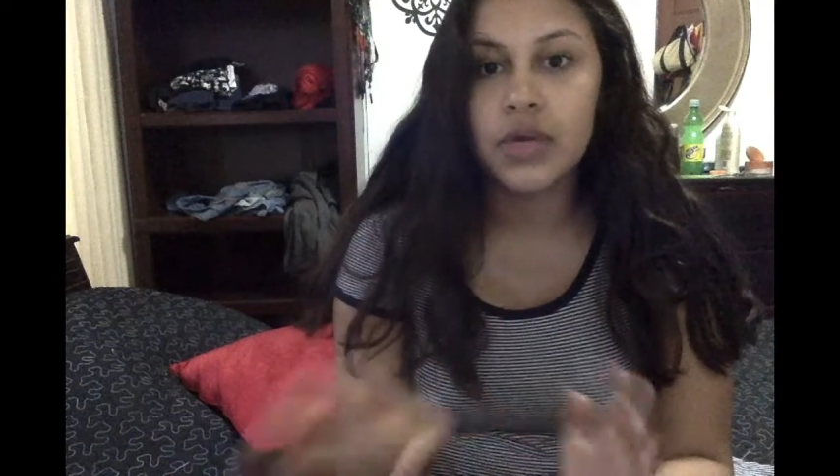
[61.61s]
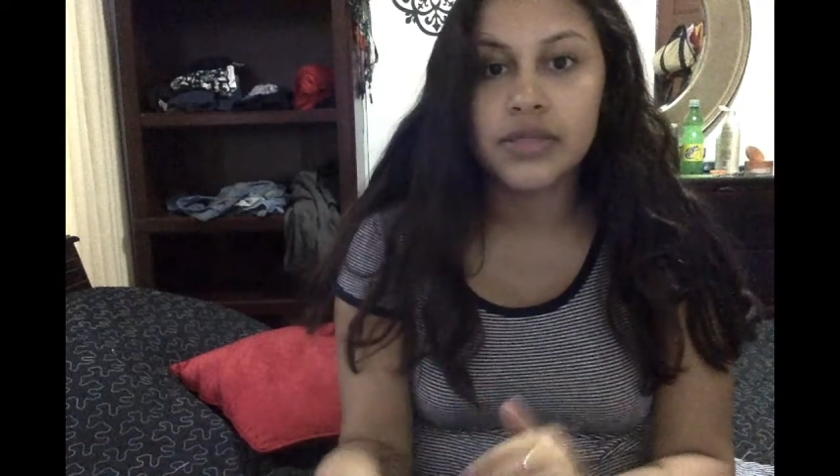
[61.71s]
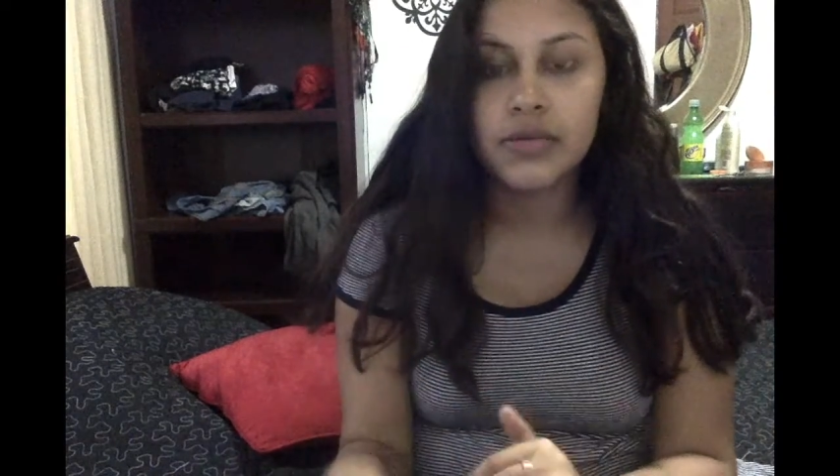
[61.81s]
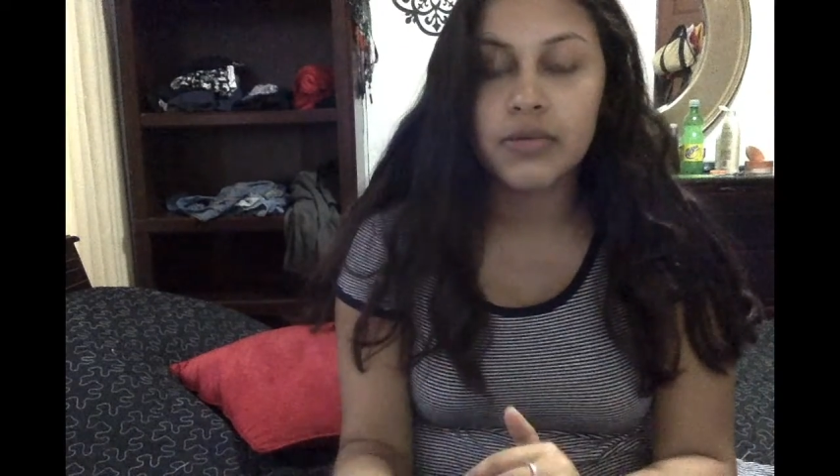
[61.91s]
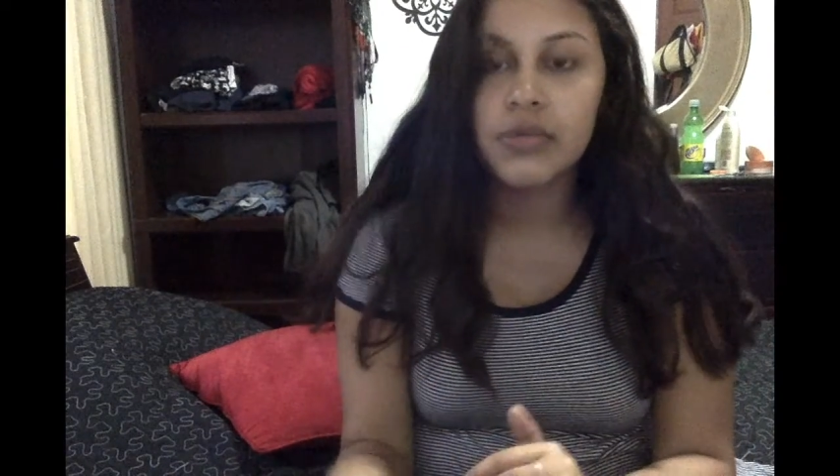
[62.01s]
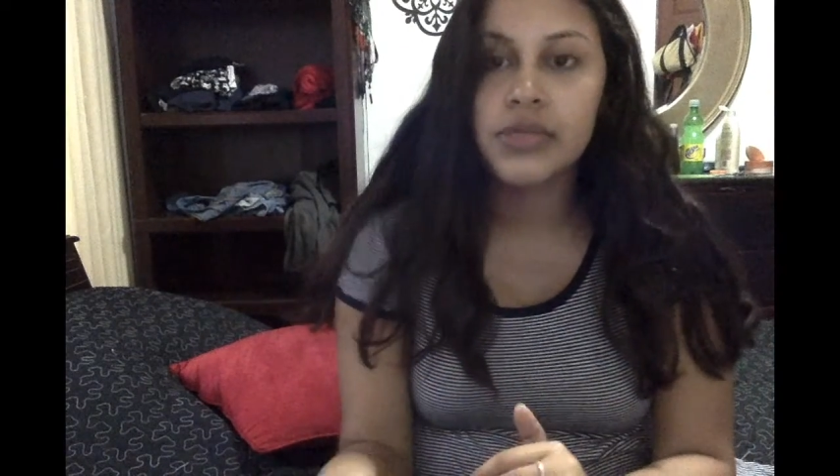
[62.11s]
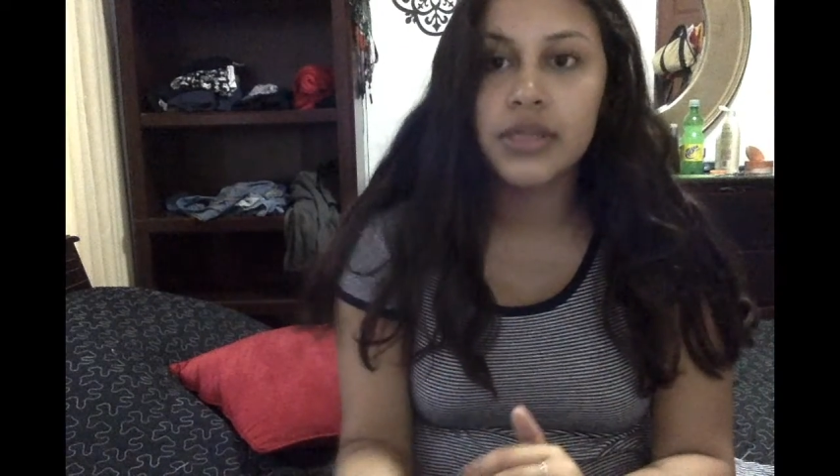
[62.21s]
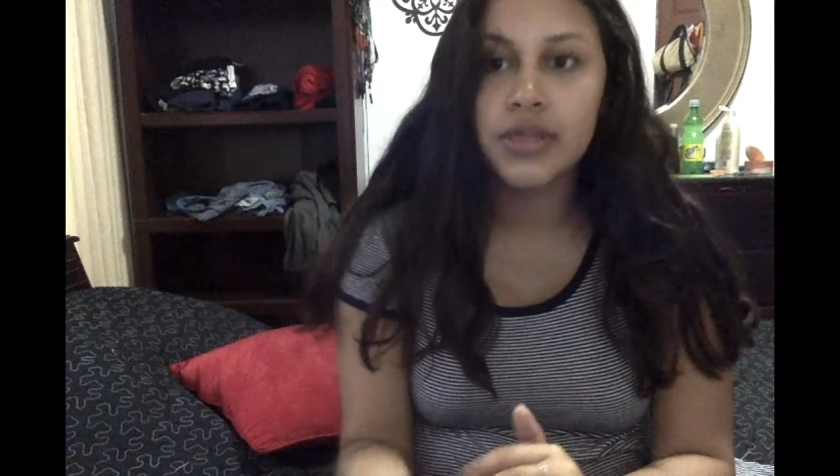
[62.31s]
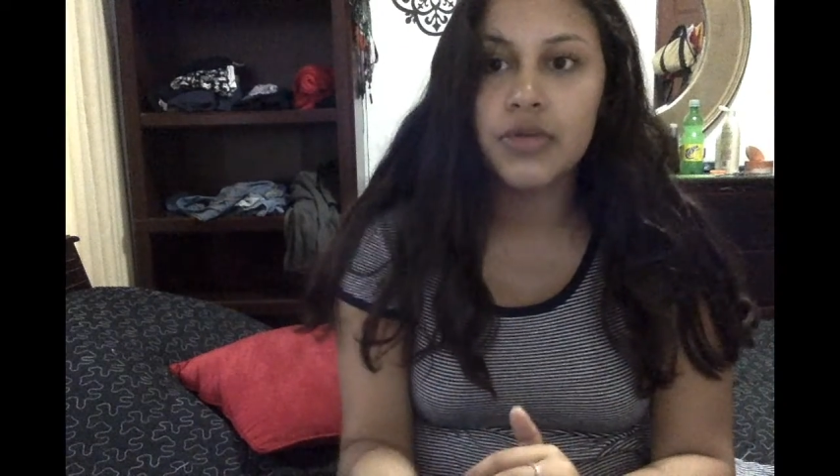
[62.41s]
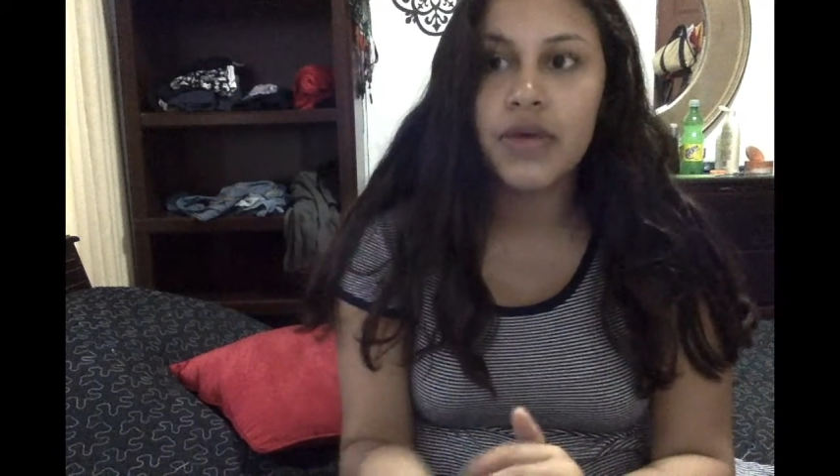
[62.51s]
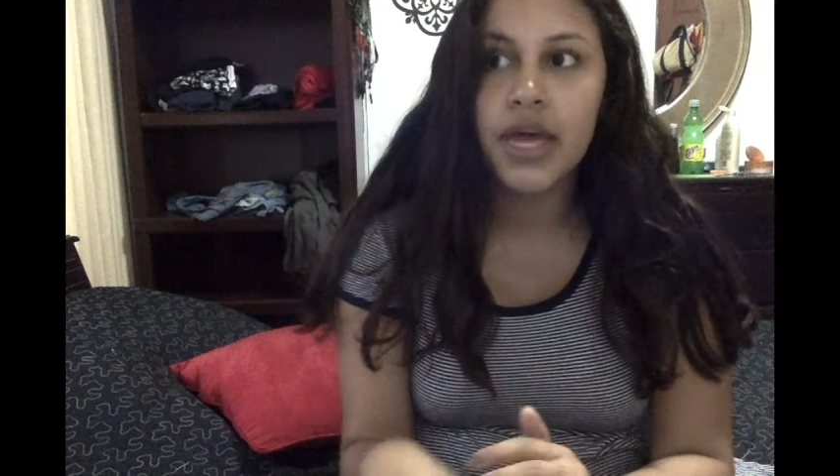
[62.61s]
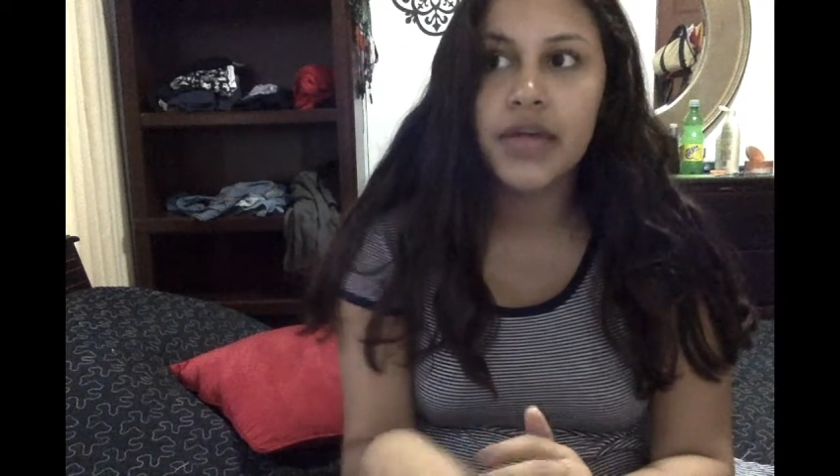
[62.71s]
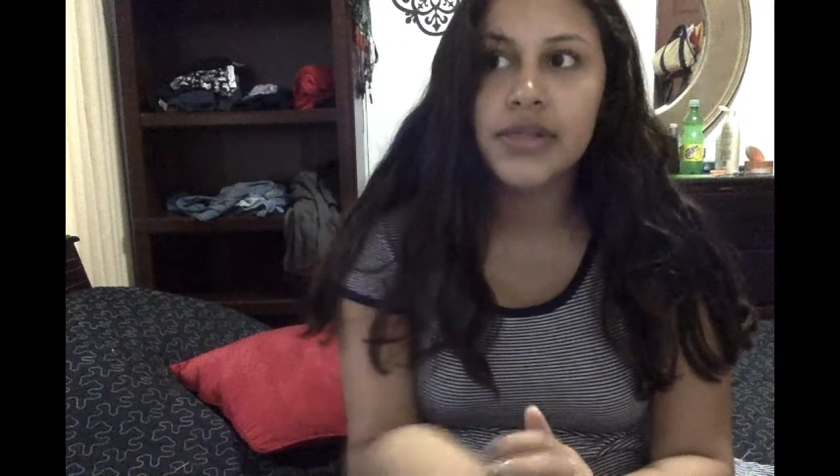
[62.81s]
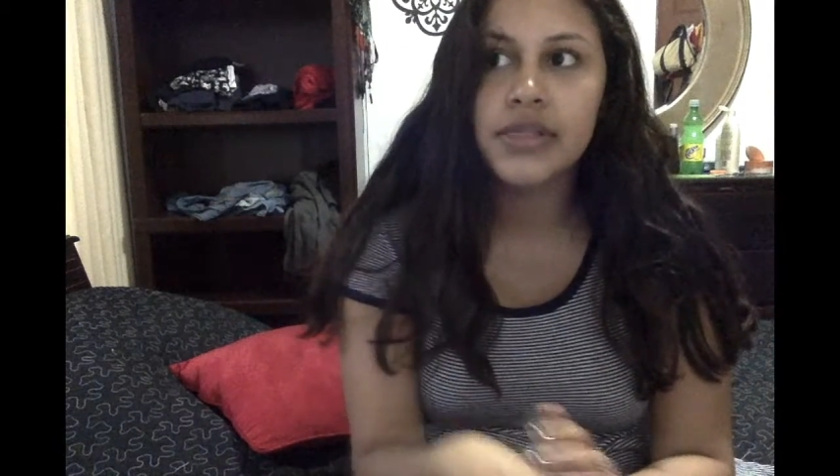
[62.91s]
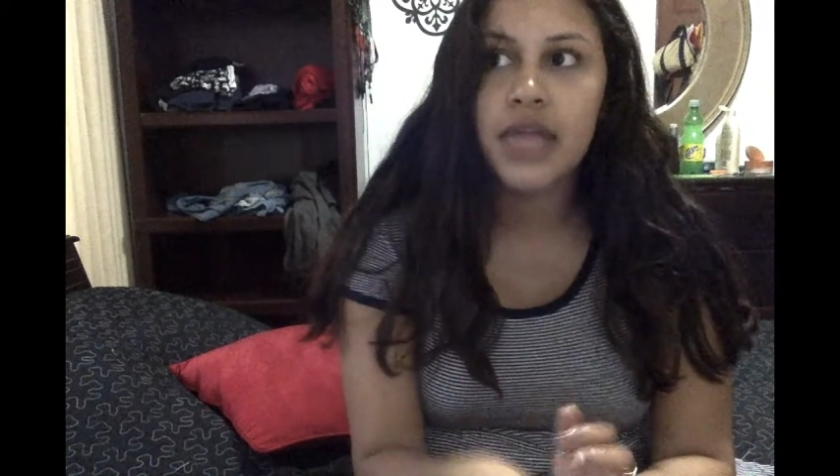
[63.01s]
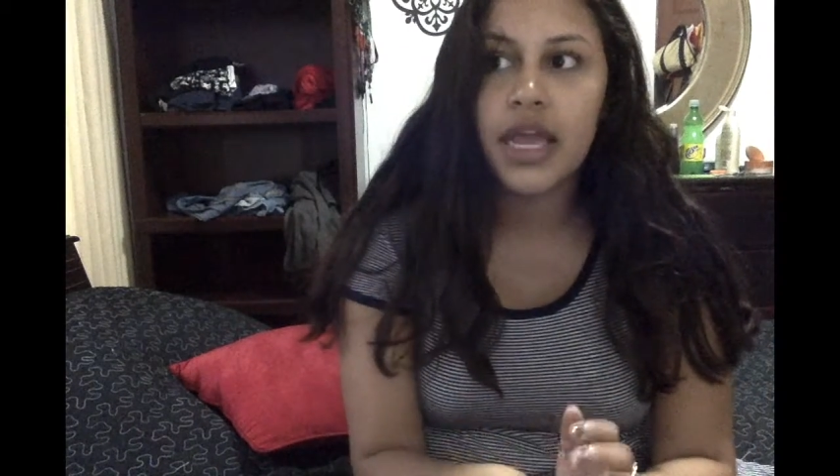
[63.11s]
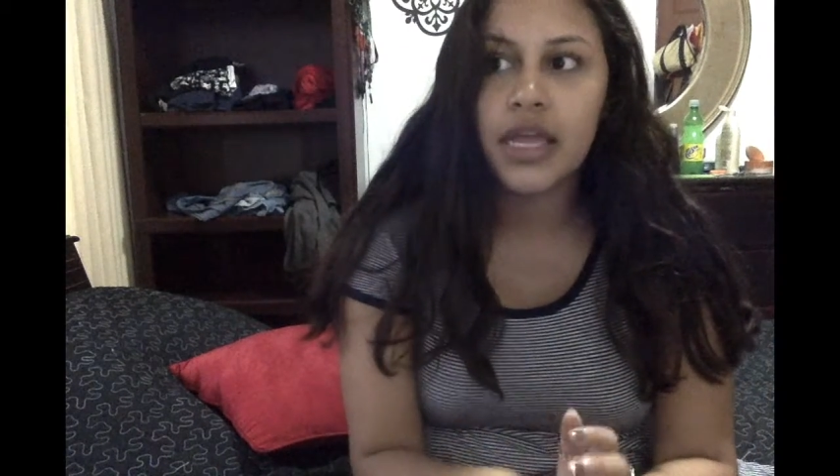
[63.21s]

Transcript: our schools in the US.